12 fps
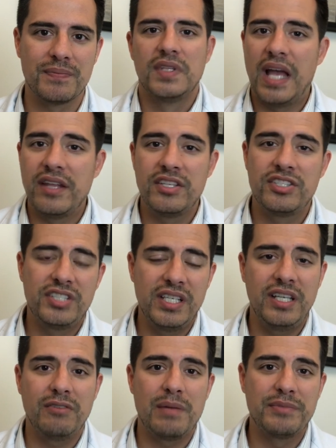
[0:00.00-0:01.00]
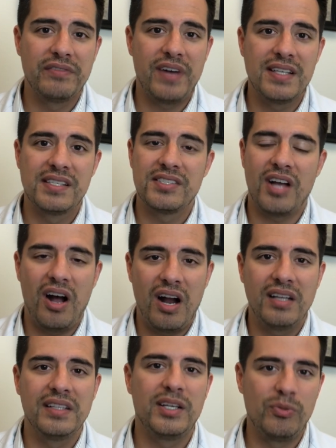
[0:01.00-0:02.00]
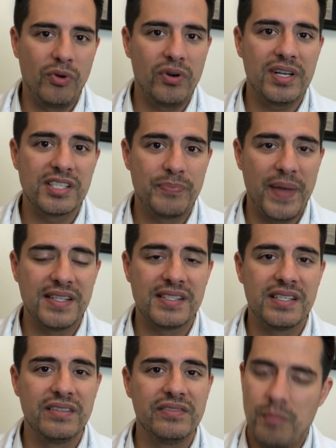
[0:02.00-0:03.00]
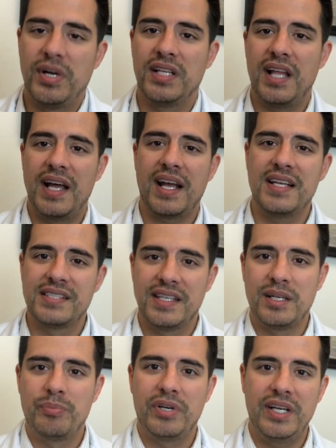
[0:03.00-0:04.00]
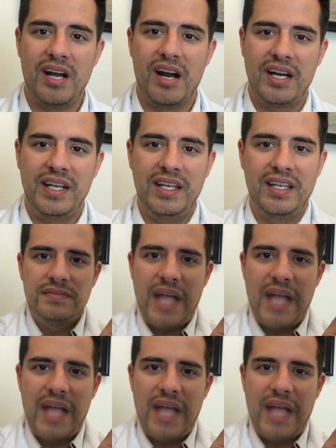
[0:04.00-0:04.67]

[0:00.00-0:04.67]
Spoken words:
Now, these Genie Rub devices are a little more expensive, but like I said, they're pretty hardy,